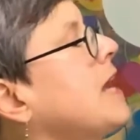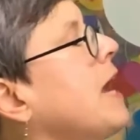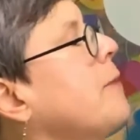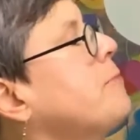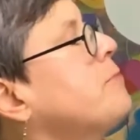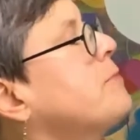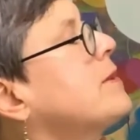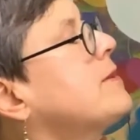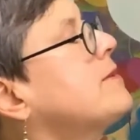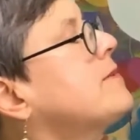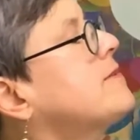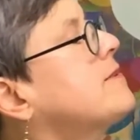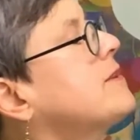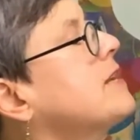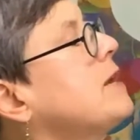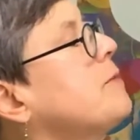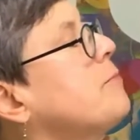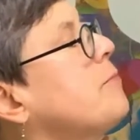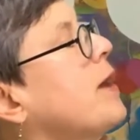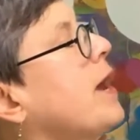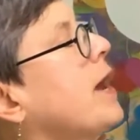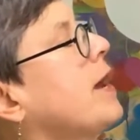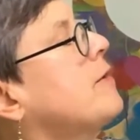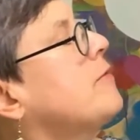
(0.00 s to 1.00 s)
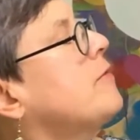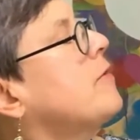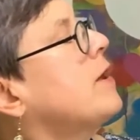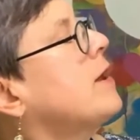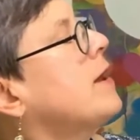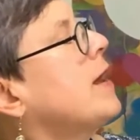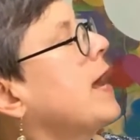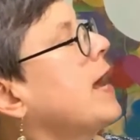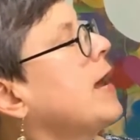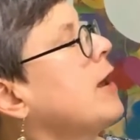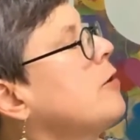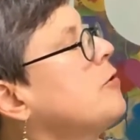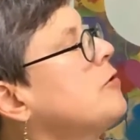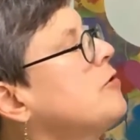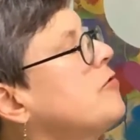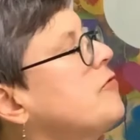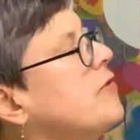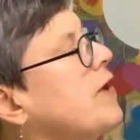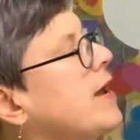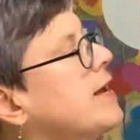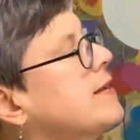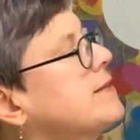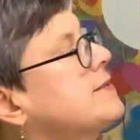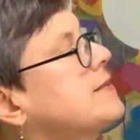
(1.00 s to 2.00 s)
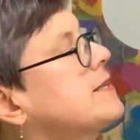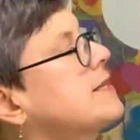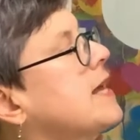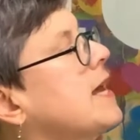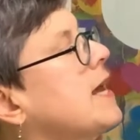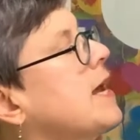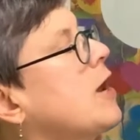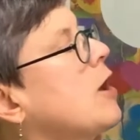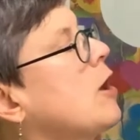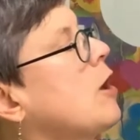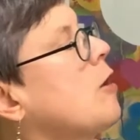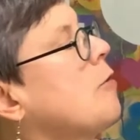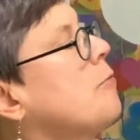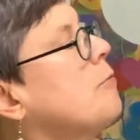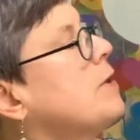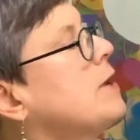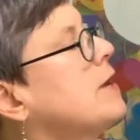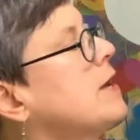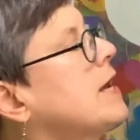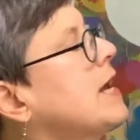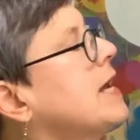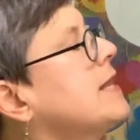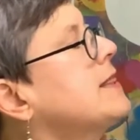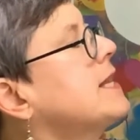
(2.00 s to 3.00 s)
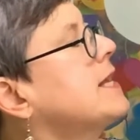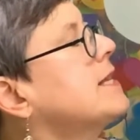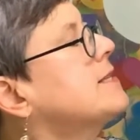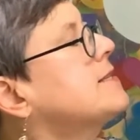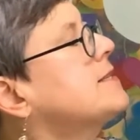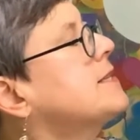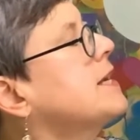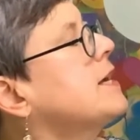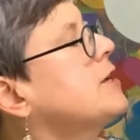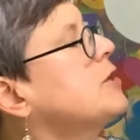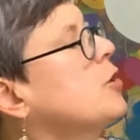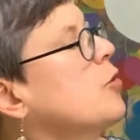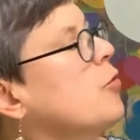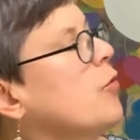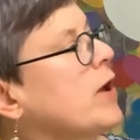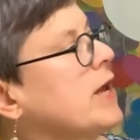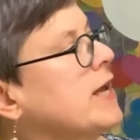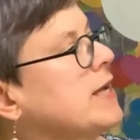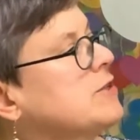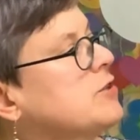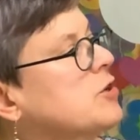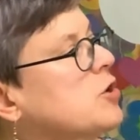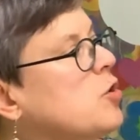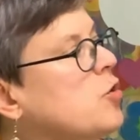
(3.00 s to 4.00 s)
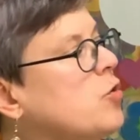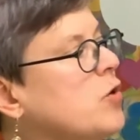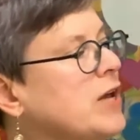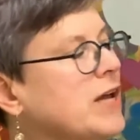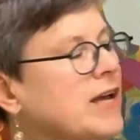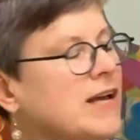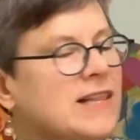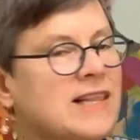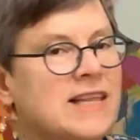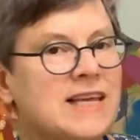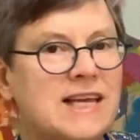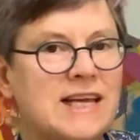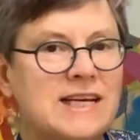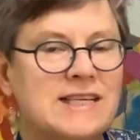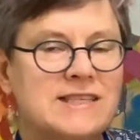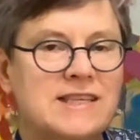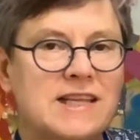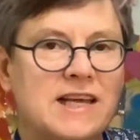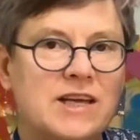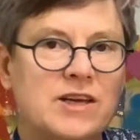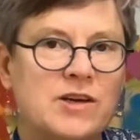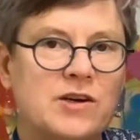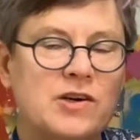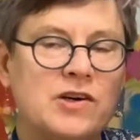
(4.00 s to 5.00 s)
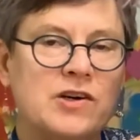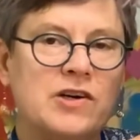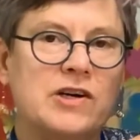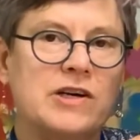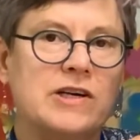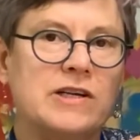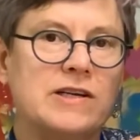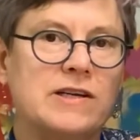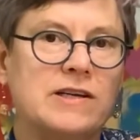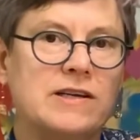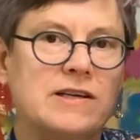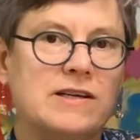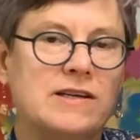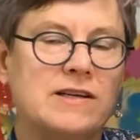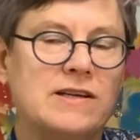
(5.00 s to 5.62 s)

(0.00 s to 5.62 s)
Captain Skip had held fast to the helm and they sailed away as quickly as they could.